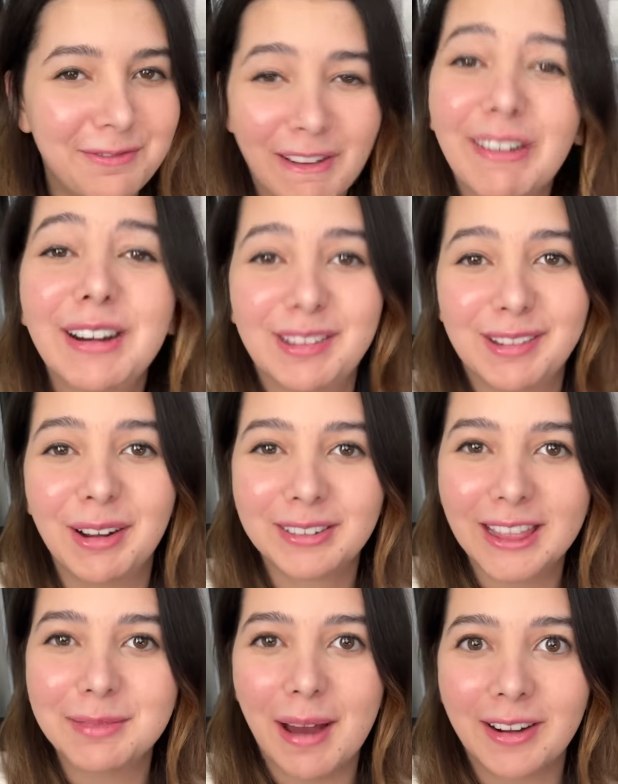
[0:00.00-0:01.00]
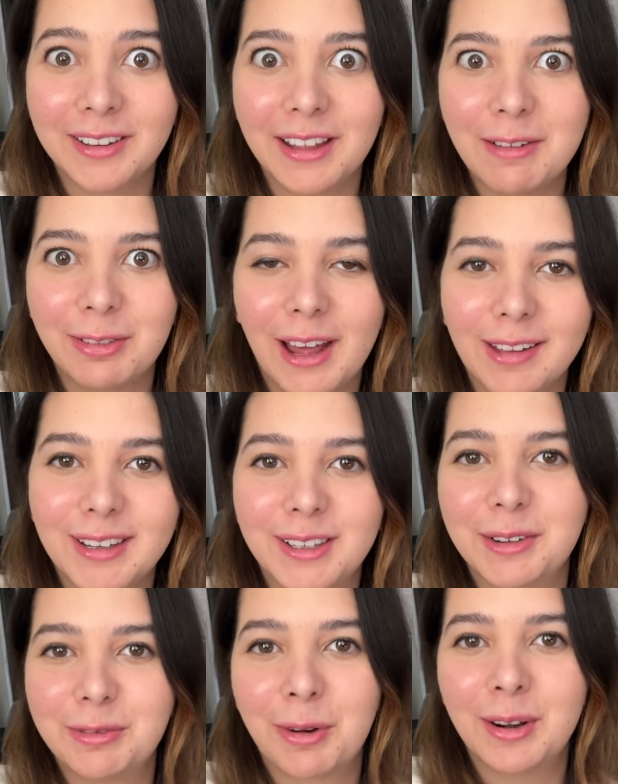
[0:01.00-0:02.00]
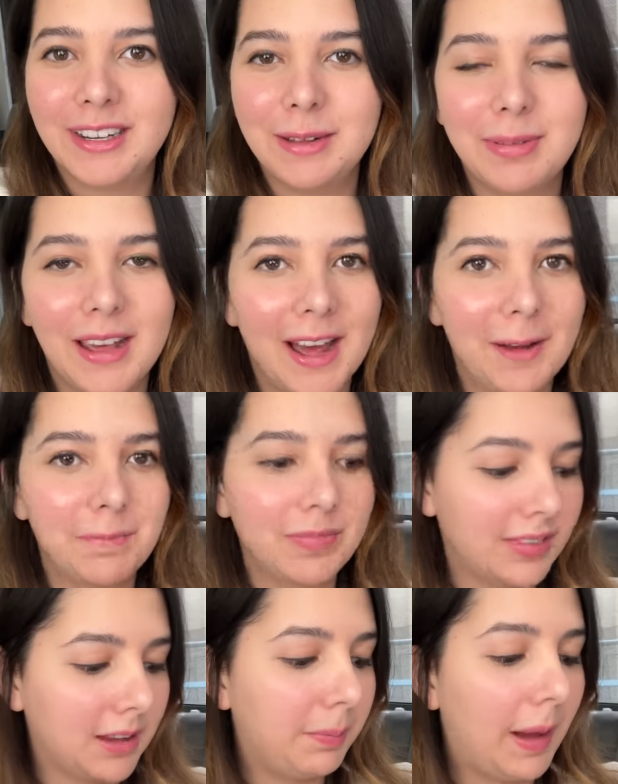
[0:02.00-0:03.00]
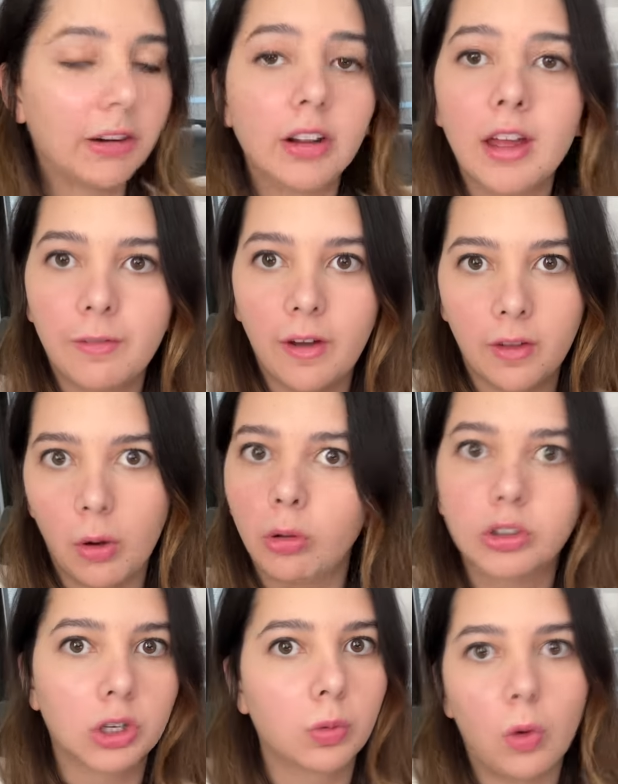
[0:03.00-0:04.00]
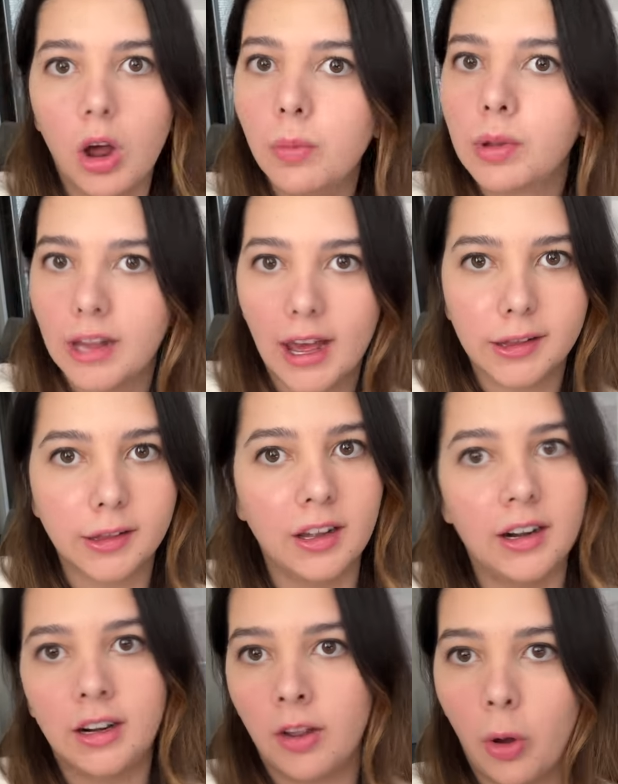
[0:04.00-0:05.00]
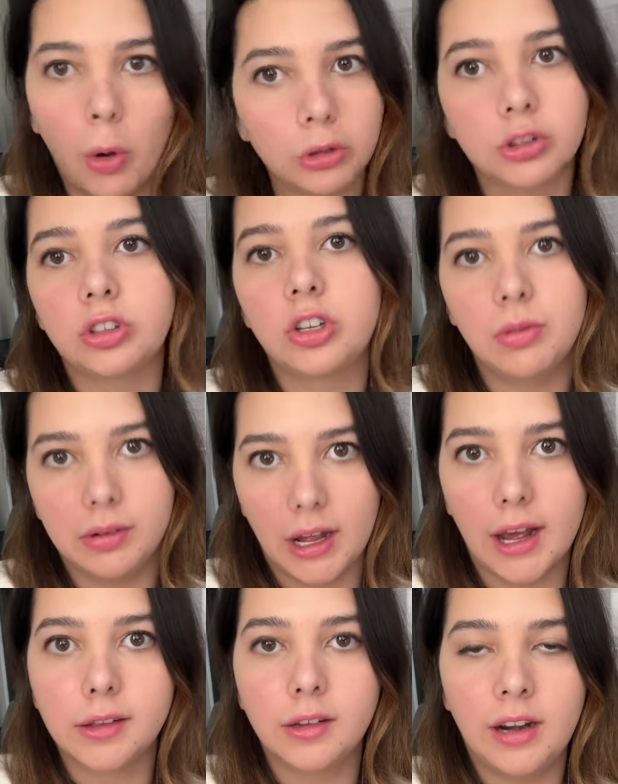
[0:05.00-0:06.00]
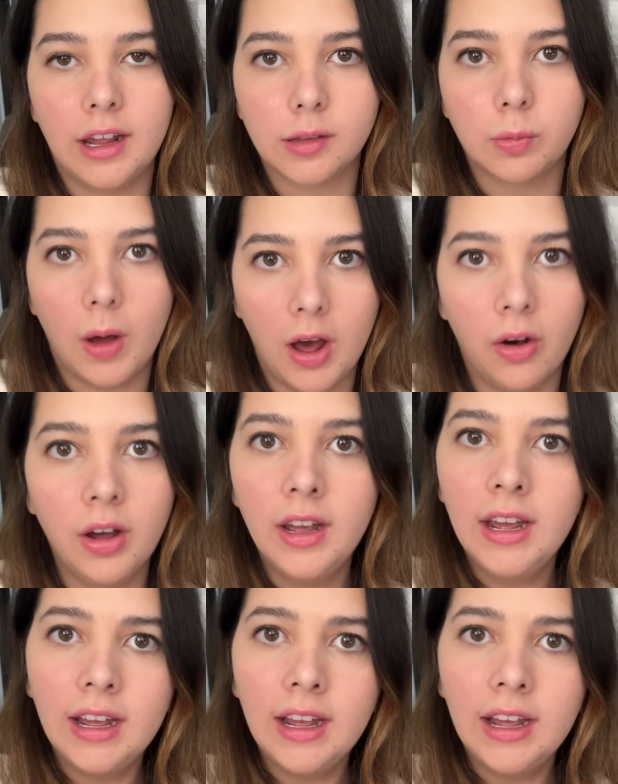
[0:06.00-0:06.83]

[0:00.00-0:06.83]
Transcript: Very stoked that the battery life lasted until 4.18 p.m. The battery life on the Ultra 1 was excellent, on the Ultra 2 it's excellent as well.